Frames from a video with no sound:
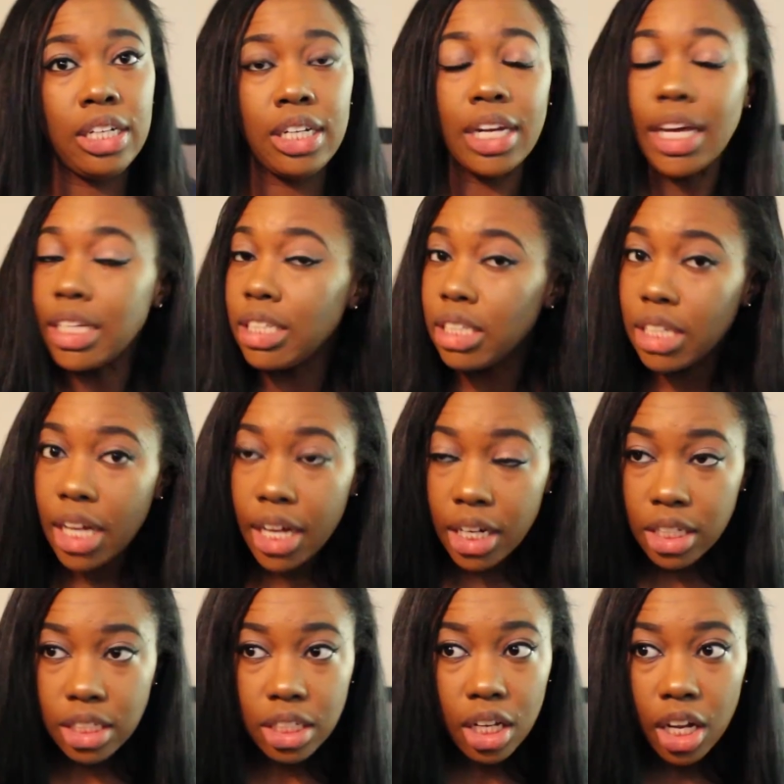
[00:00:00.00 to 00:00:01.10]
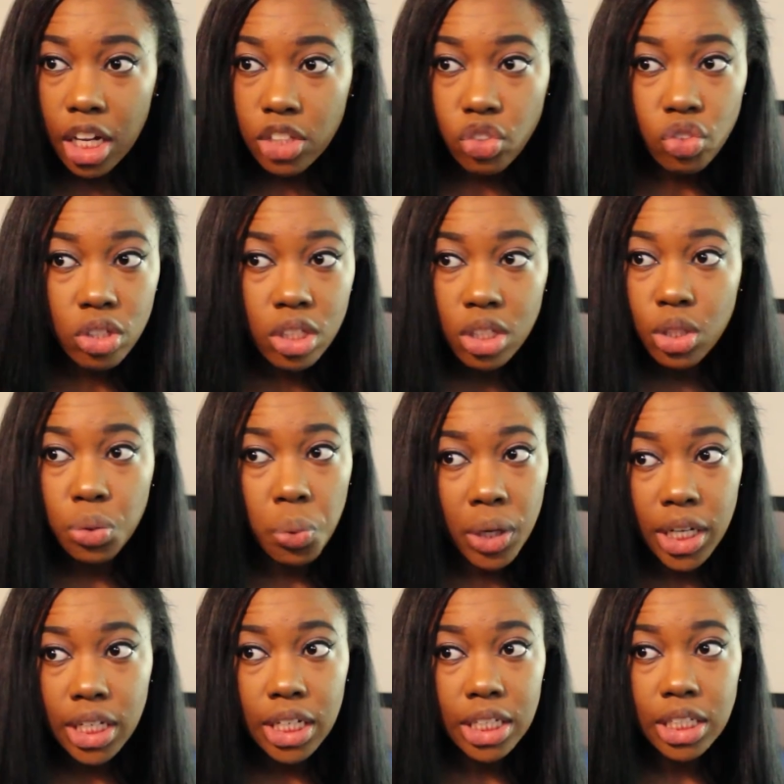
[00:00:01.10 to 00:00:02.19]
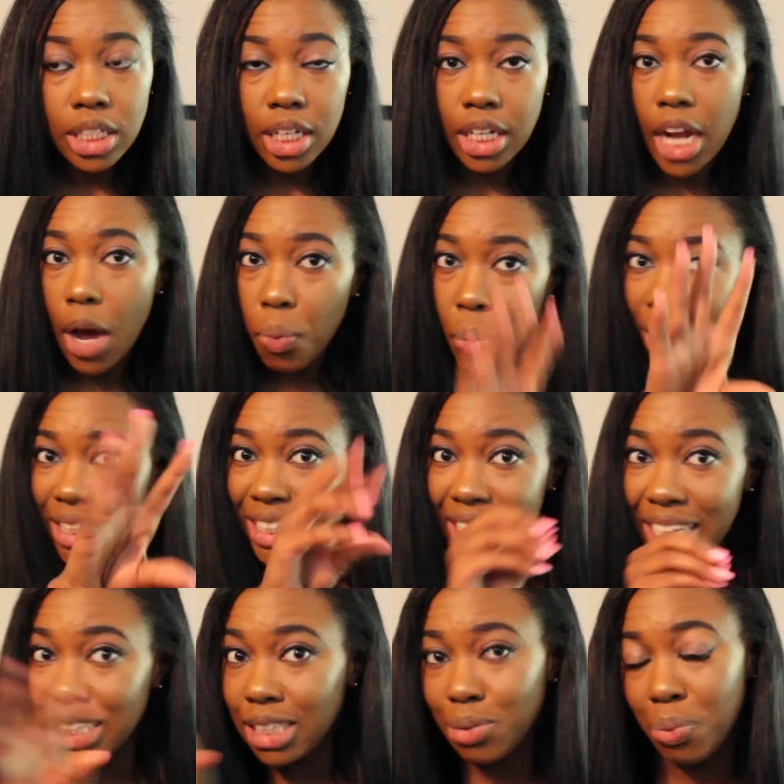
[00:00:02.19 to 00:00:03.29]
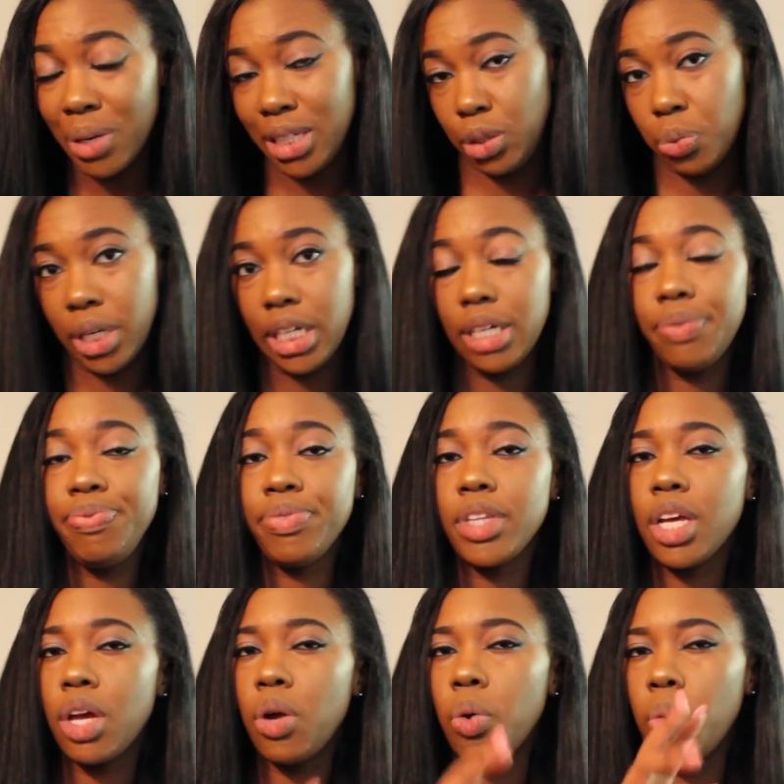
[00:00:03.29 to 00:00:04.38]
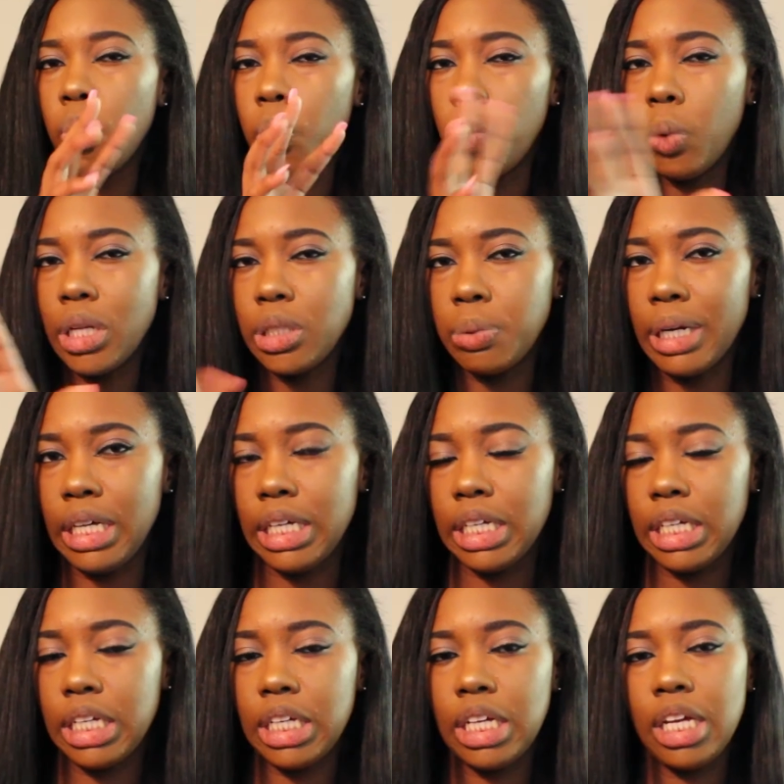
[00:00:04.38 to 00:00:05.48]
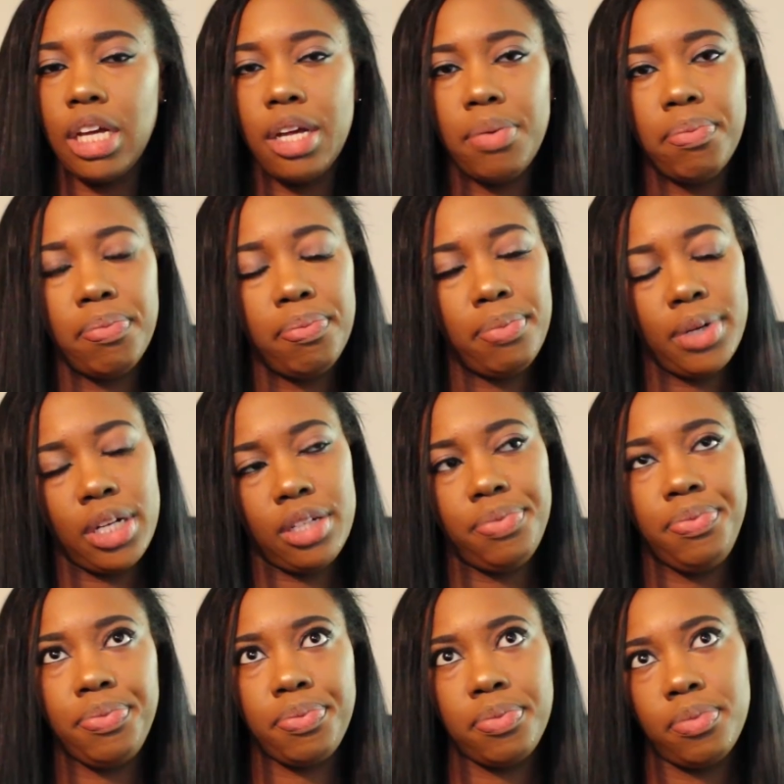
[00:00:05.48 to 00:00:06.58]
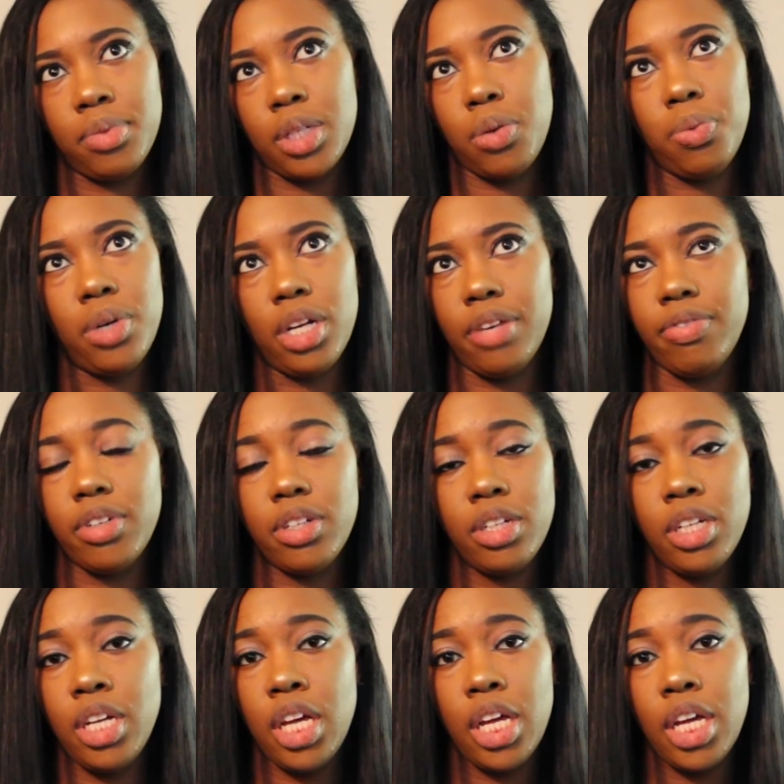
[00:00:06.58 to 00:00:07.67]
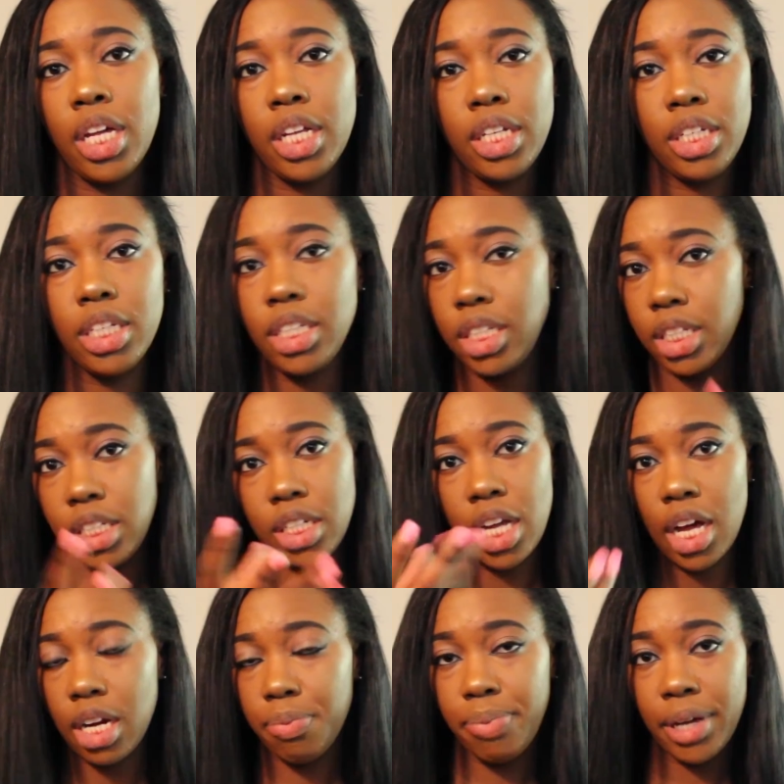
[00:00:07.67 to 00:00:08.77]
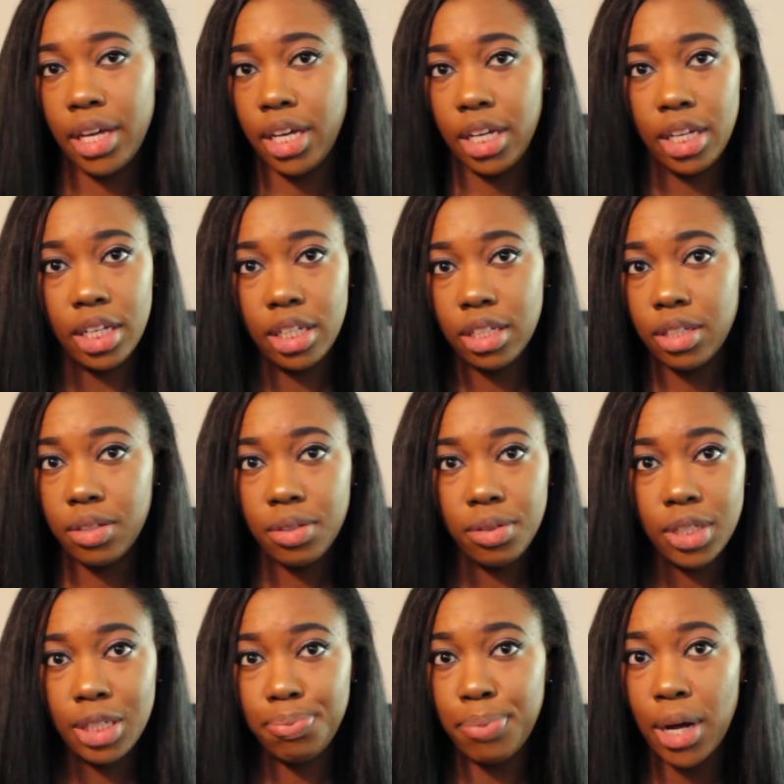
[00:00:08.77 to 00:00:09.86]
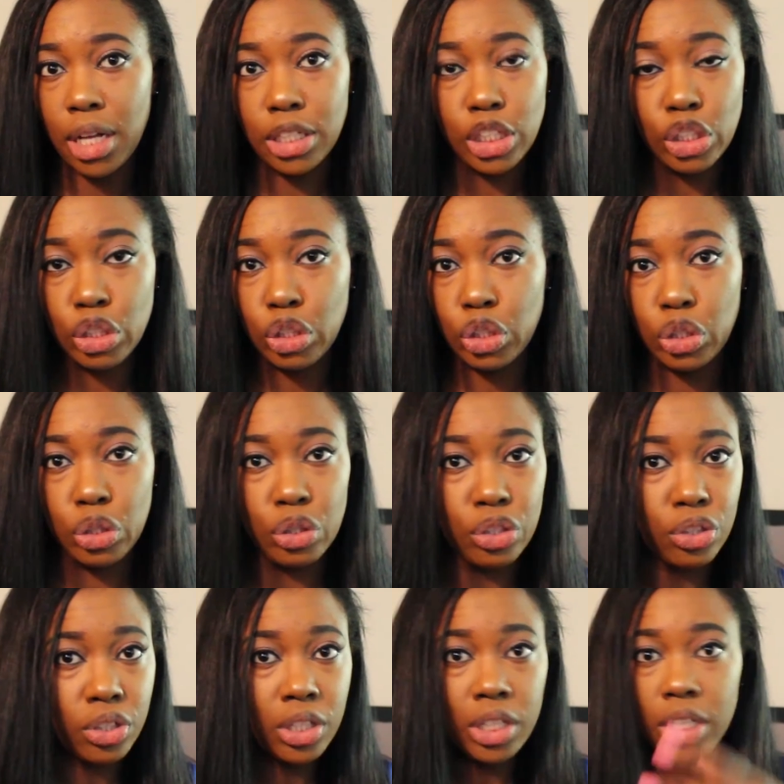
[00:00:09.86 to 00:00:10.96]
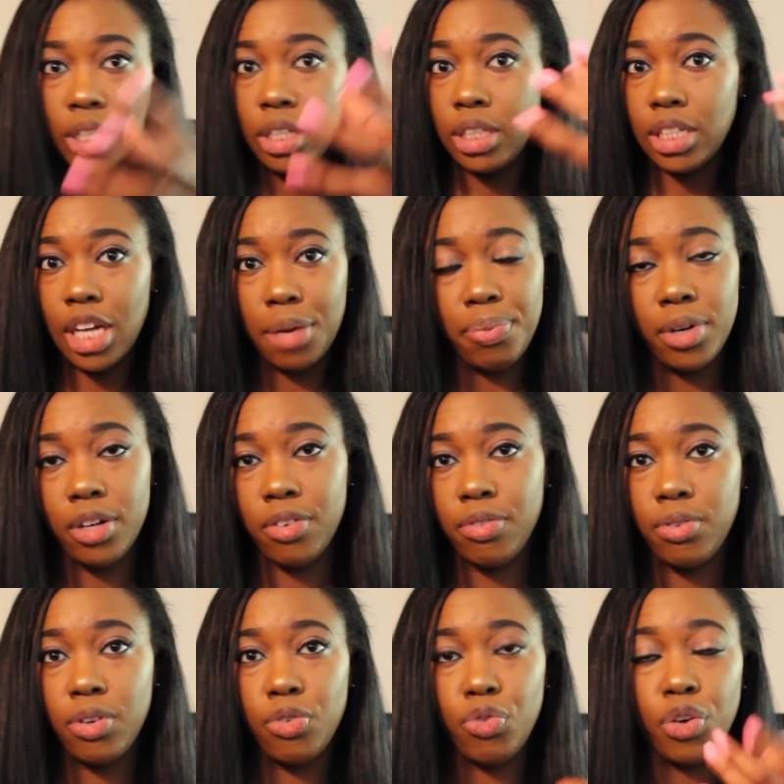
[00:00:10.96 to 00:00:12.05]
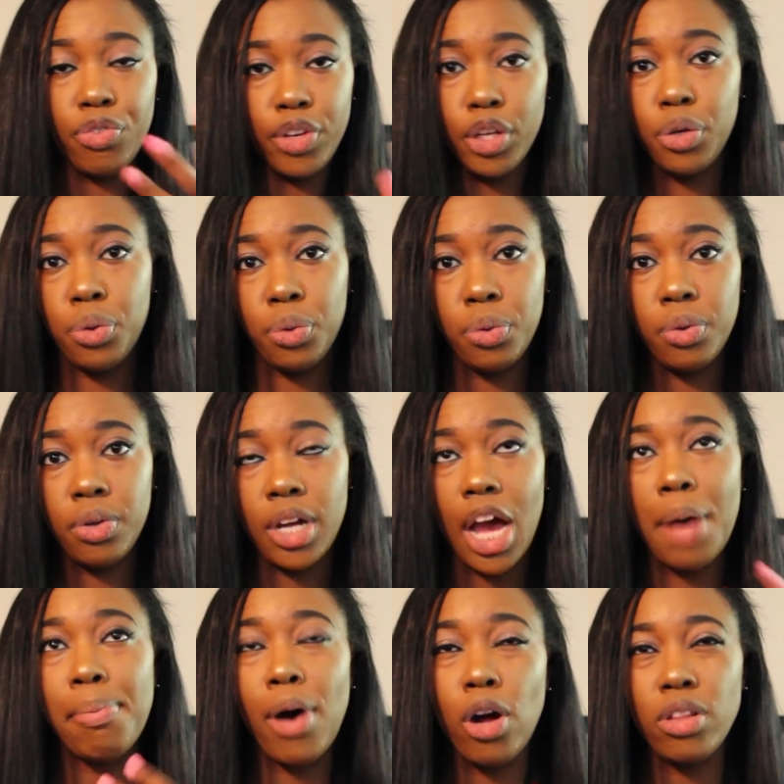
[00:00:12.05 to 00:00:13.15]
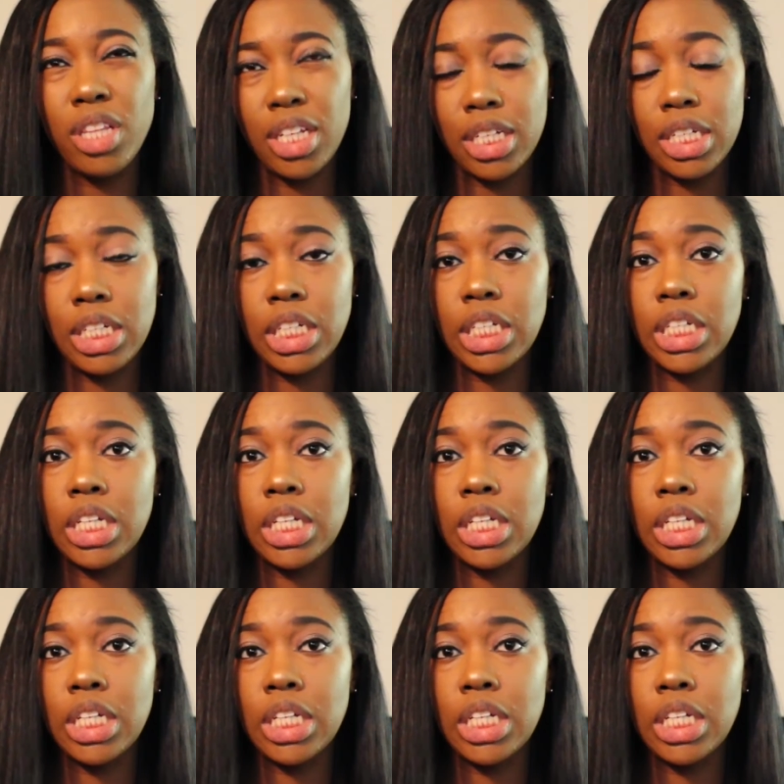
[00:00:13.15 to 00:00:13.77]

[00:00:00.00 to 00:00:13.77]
they said it's 120 density, not 110 to 120. 120. But, whatever. This is not a paid, sponsored type of review. I bought this